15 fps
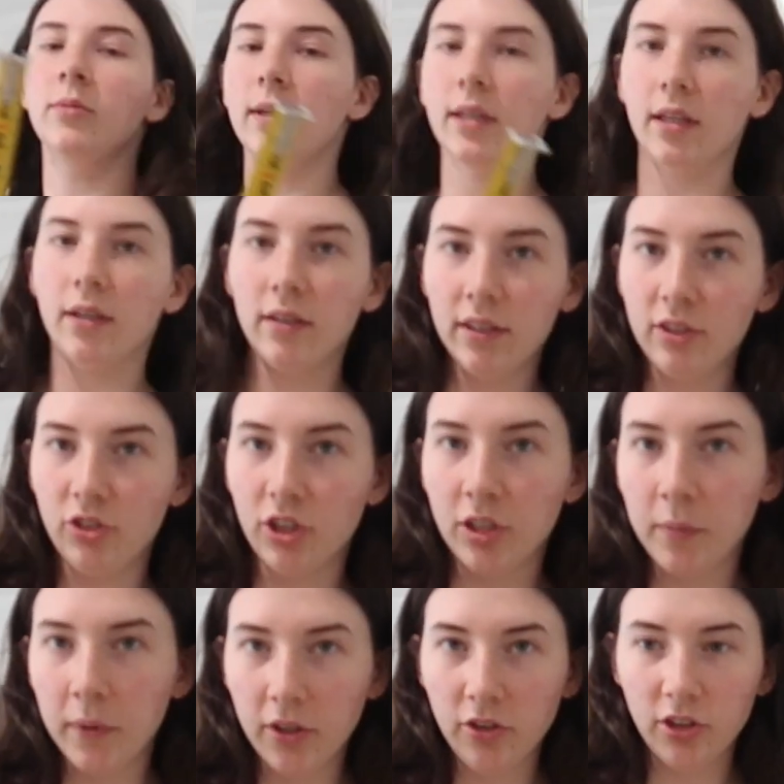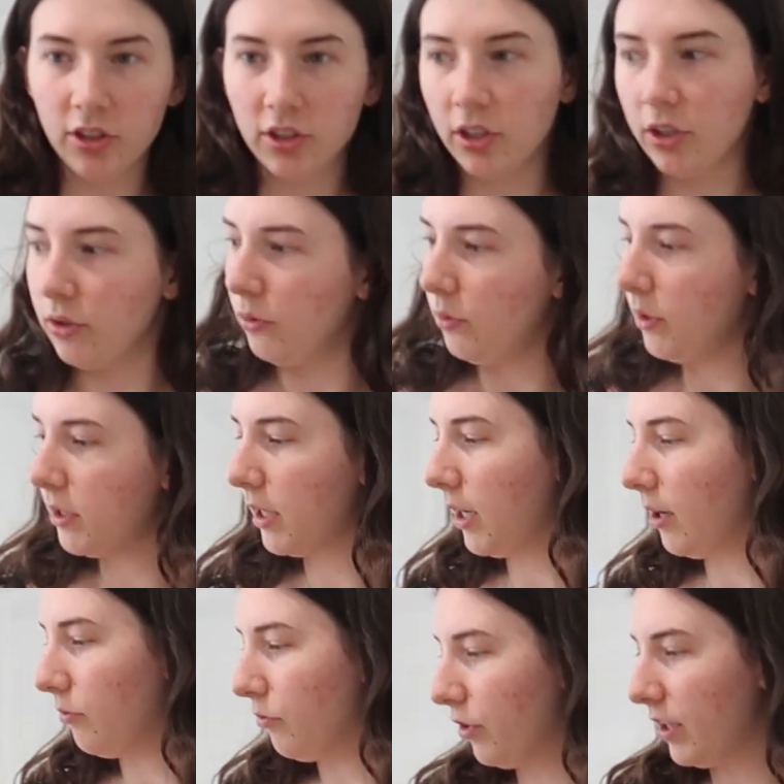we literally just purchased too,
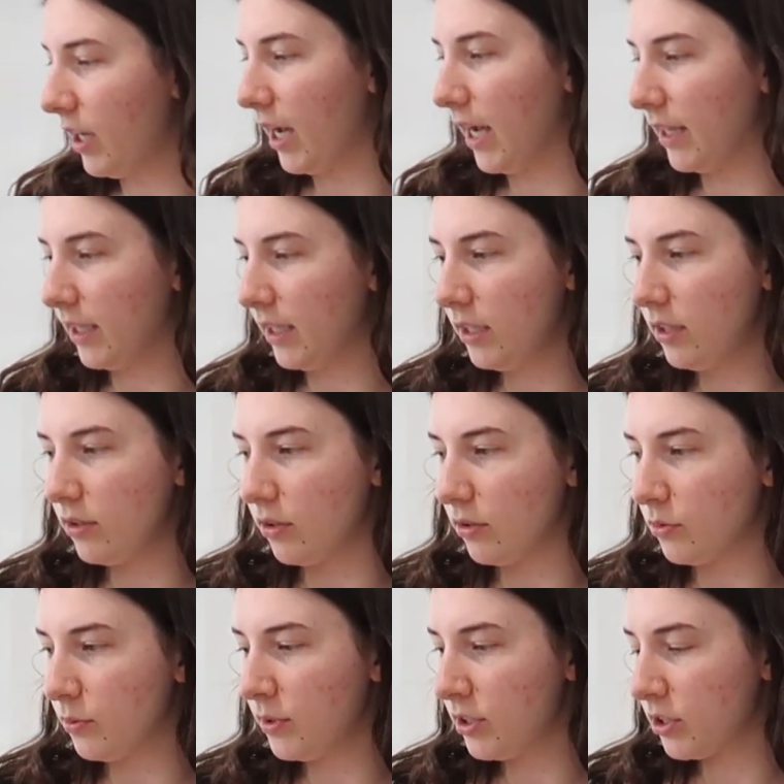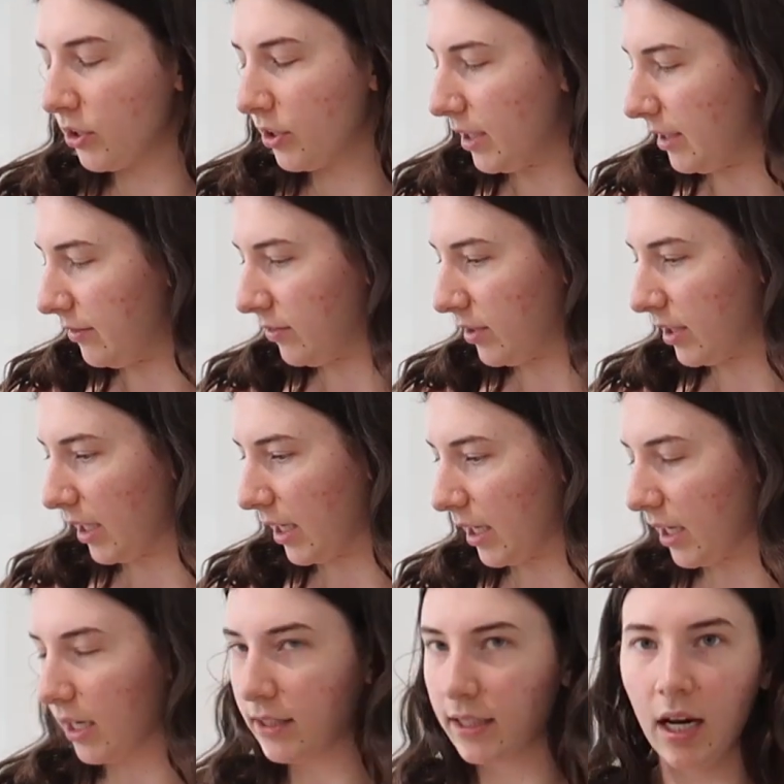for the island, those ones aren't even like
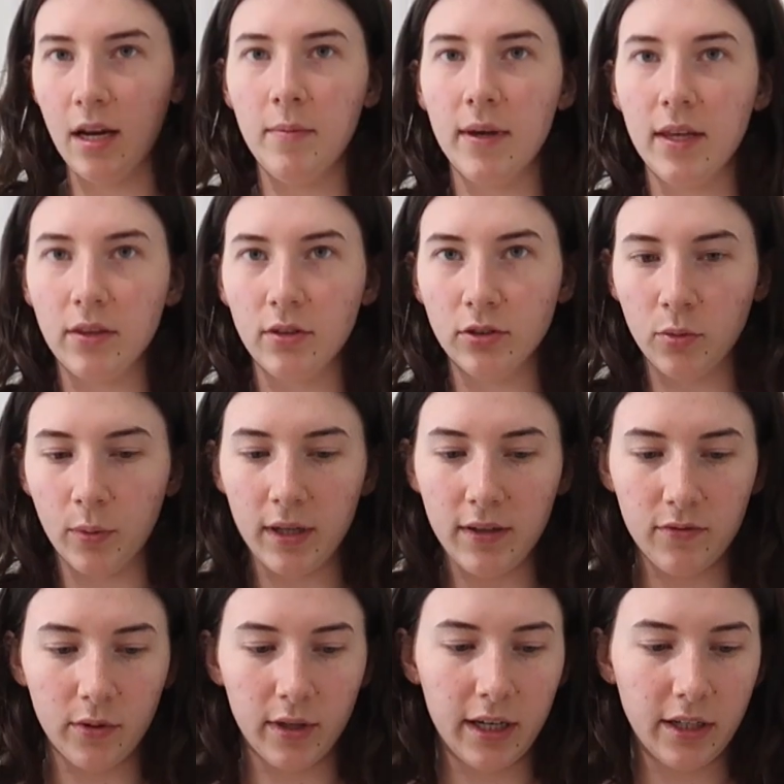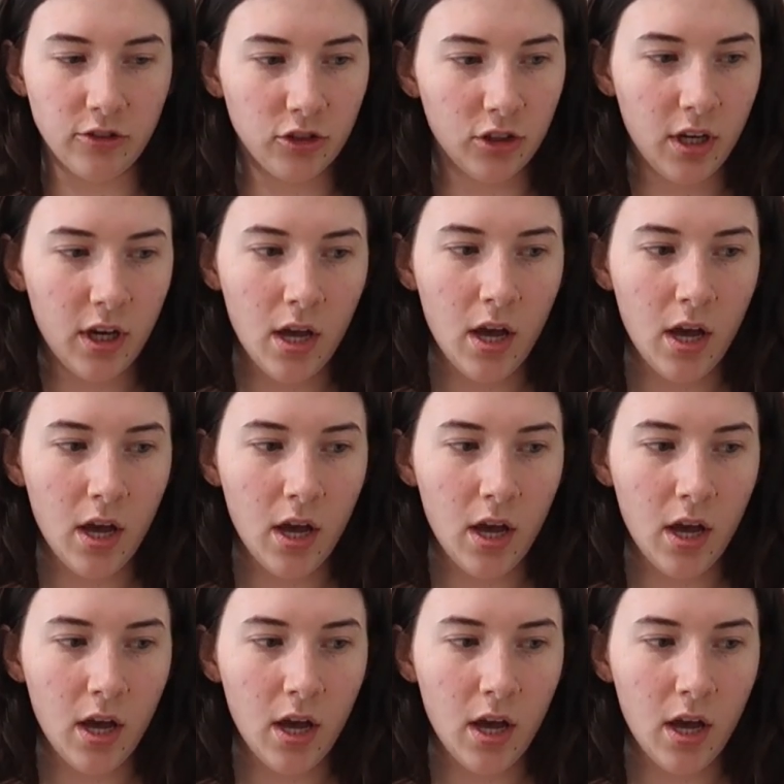a tiny bit, they're 24 inch.